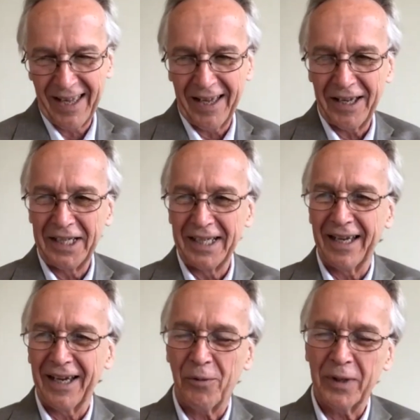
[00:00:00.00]

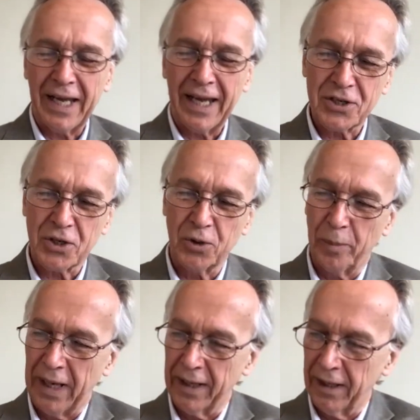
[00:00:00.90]
I wanted to ask you
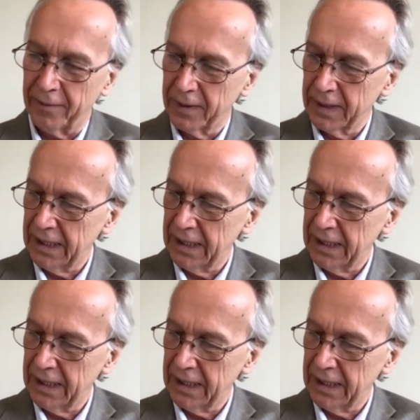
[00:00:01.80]
about